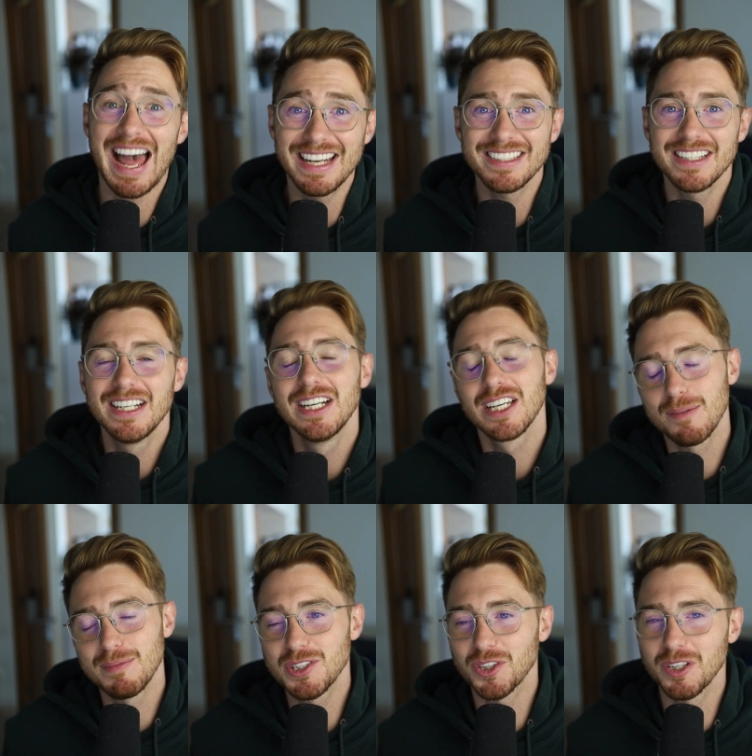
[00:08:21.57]
And
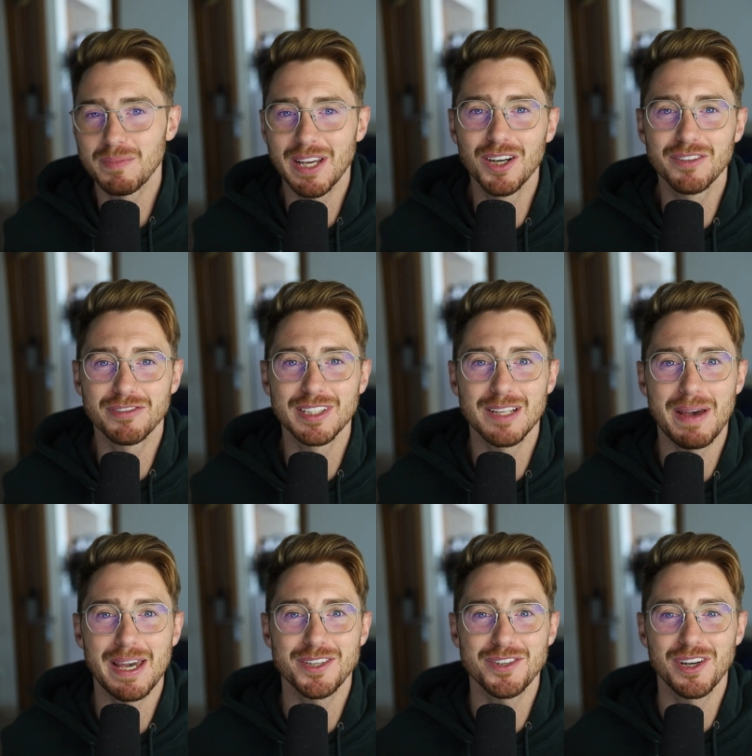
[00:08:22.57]
come and join me over in the
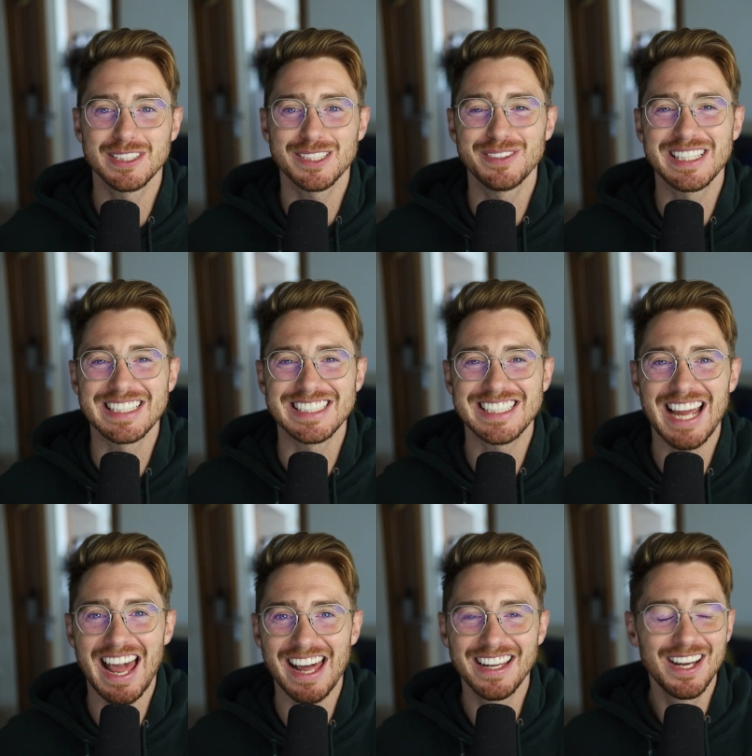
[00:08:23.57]
Patreon so we can
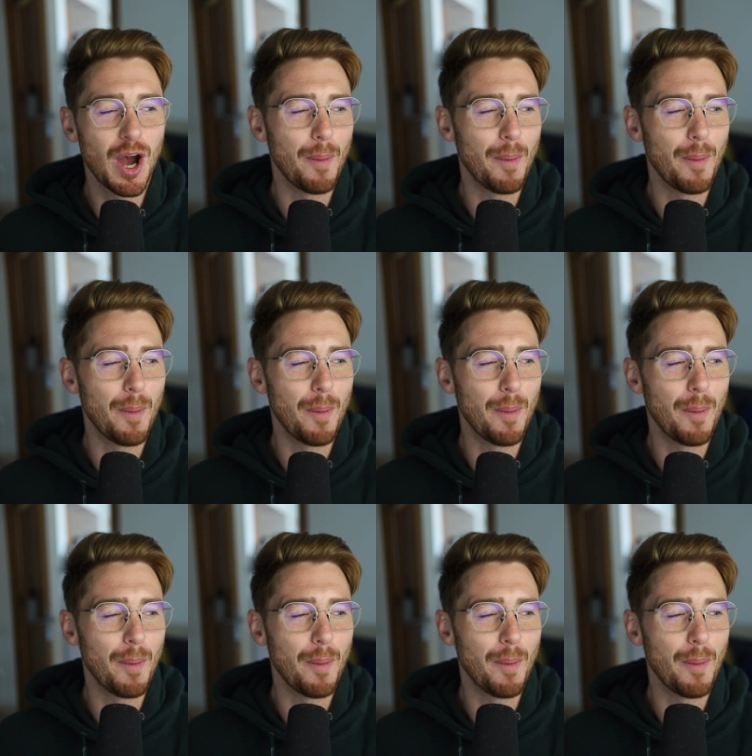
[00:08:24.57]
chat